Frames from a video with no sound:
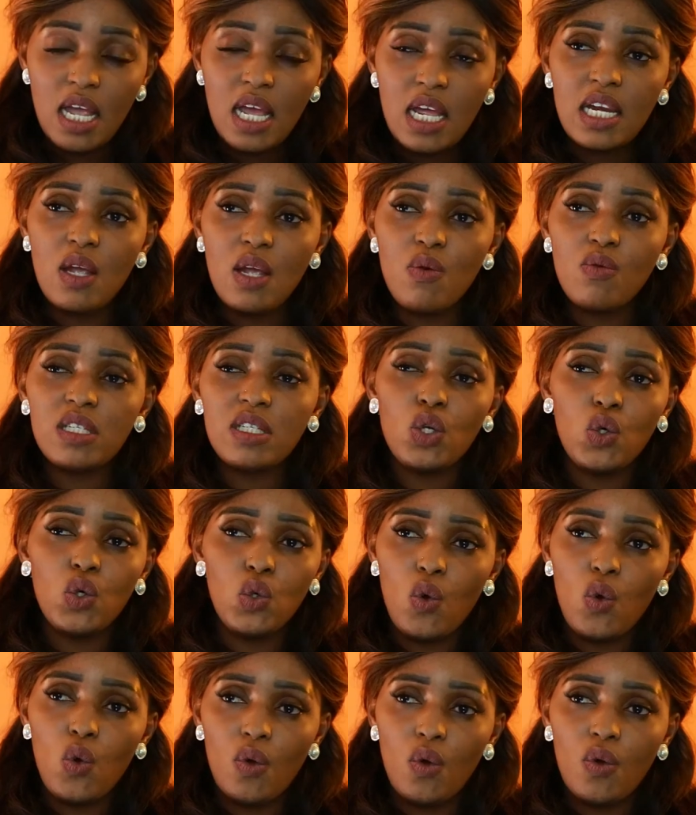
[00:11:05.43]
they will say
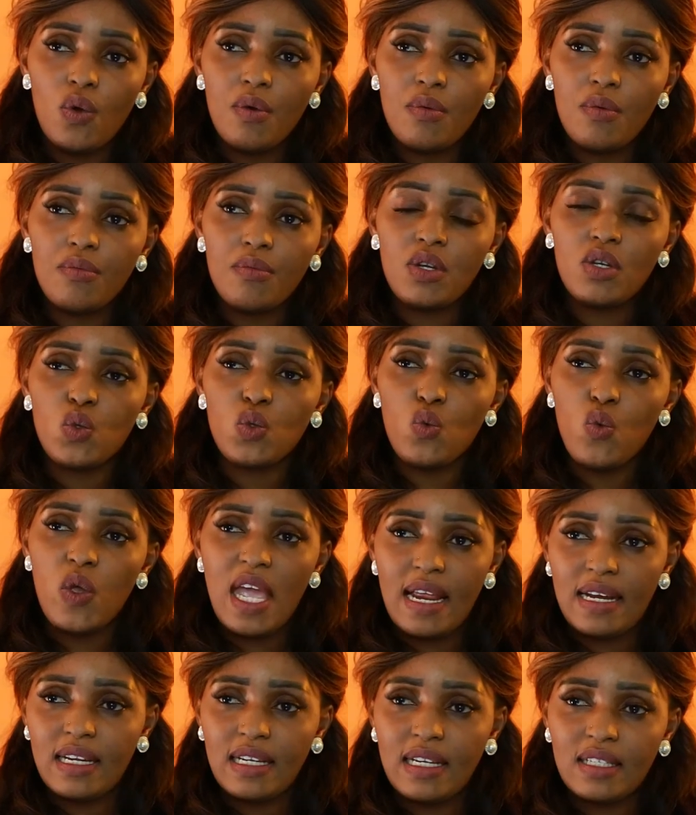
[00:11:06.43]
no, because we
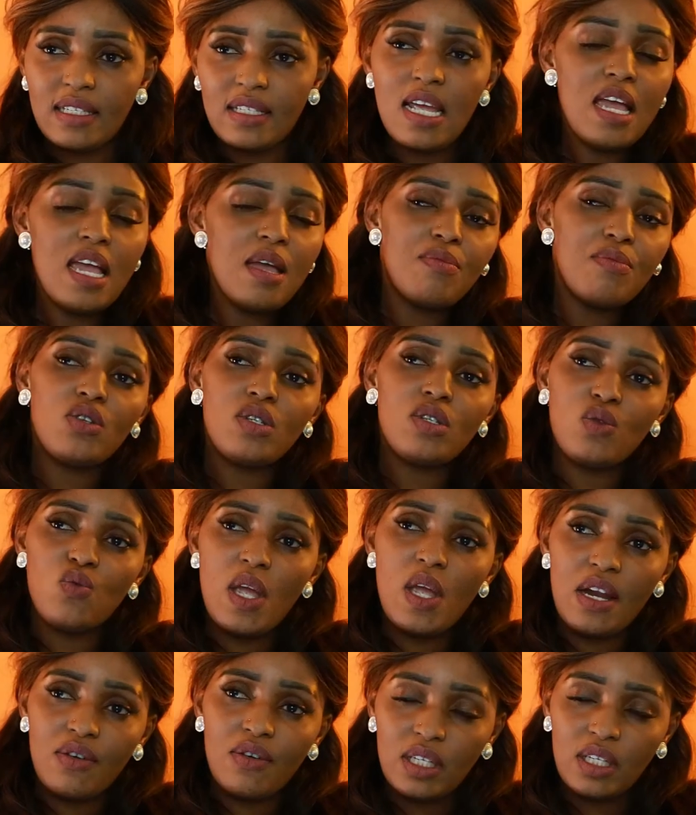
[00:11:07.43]
are that, because we
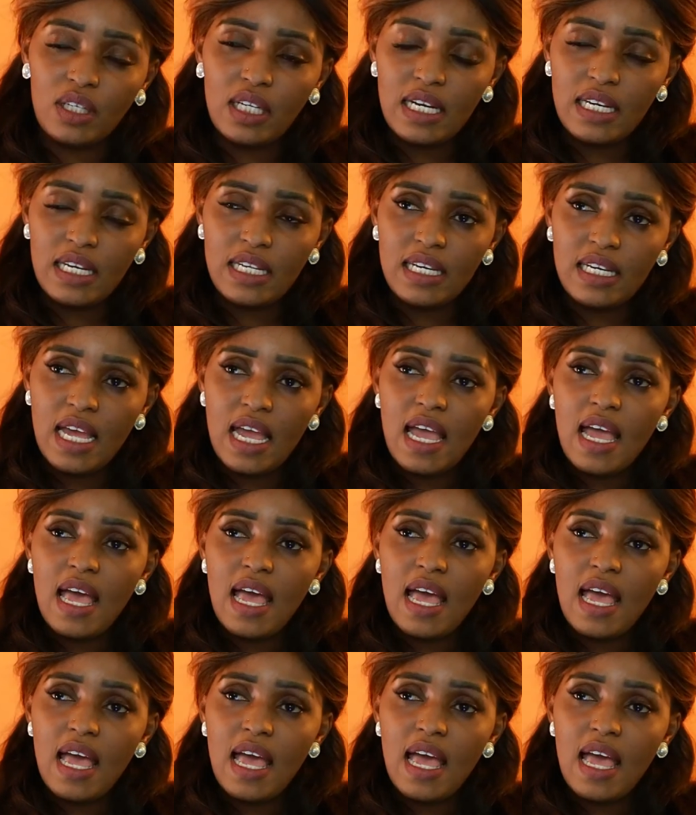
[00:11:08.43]
are not clean.